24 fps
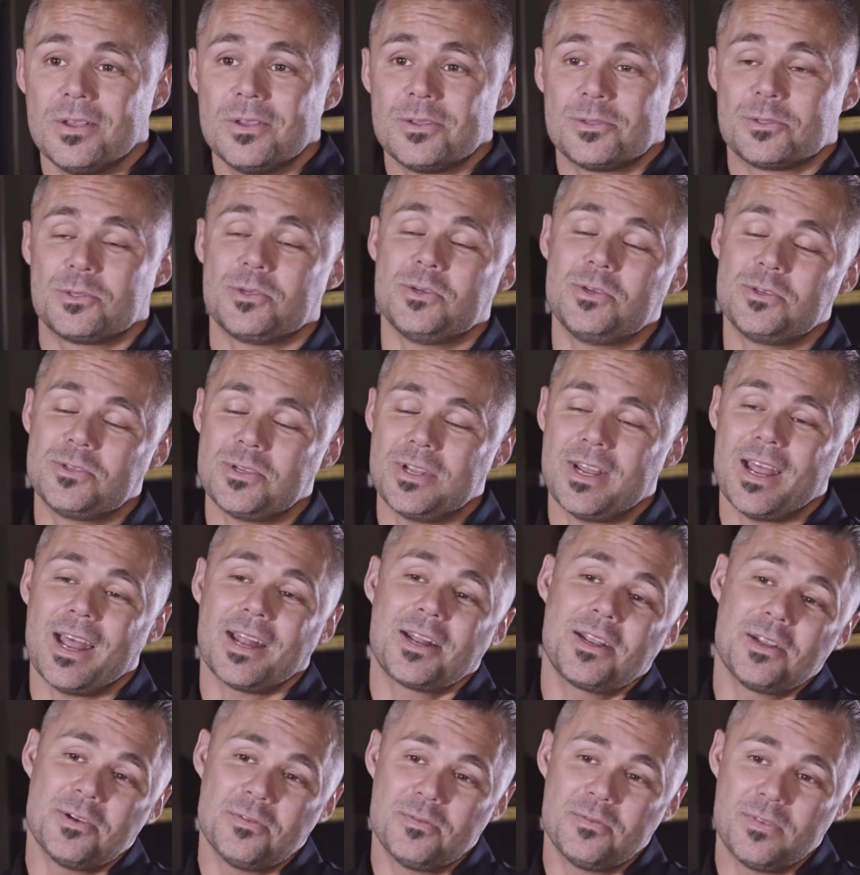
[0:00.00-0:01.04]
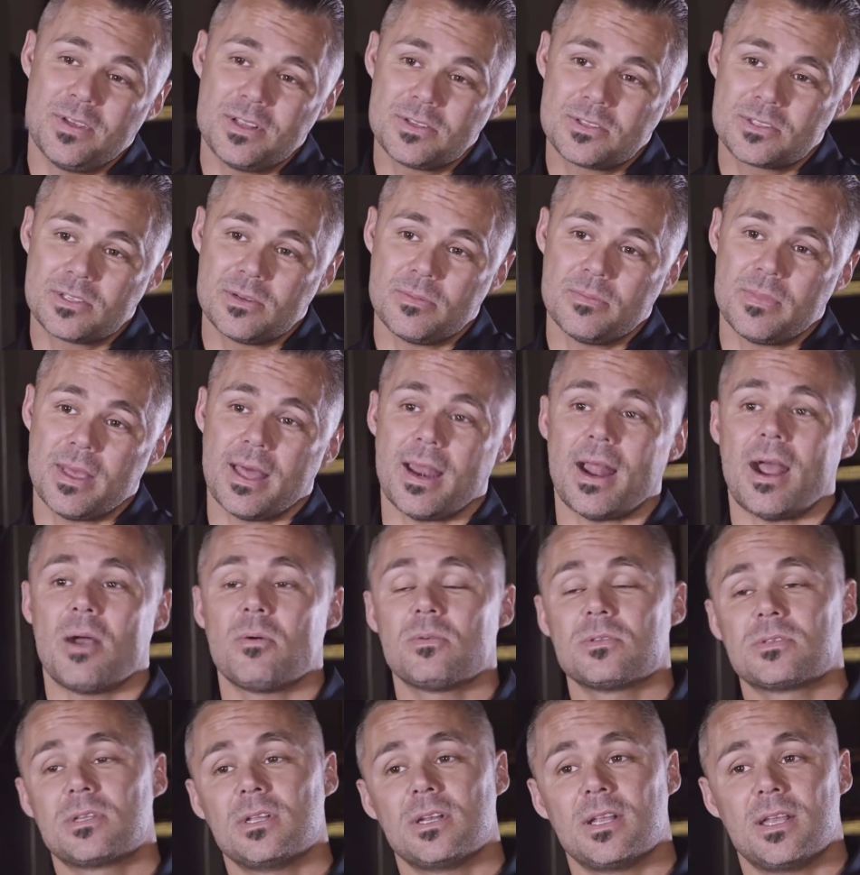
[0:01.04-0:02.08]
Susan had convinced them that I
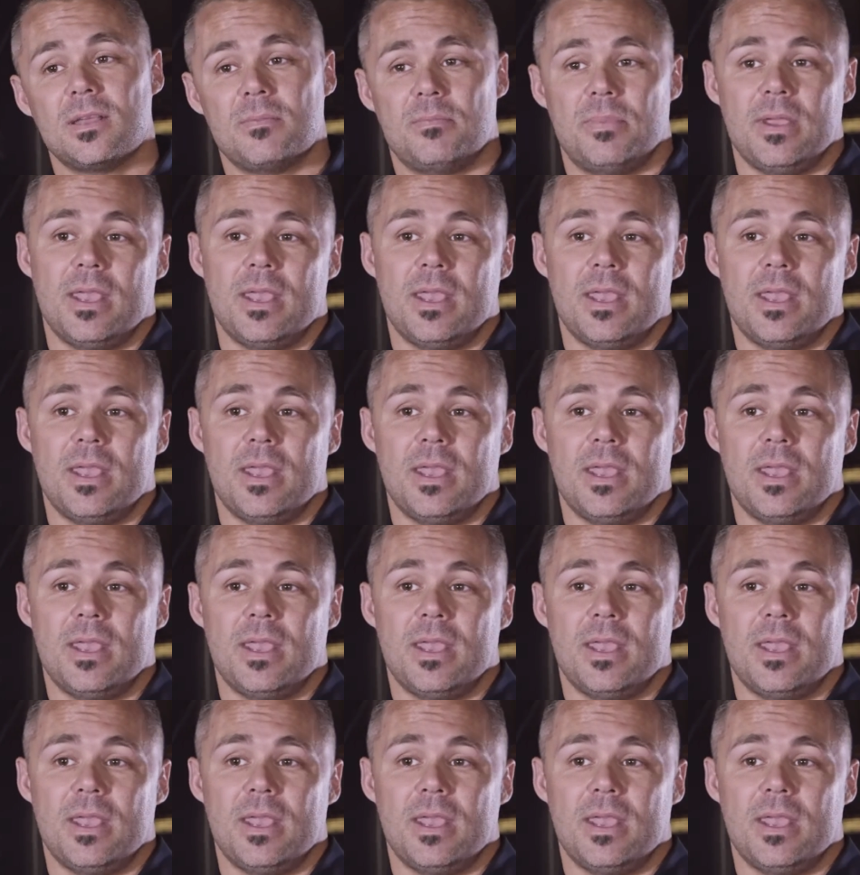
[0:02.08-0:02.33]
was going to get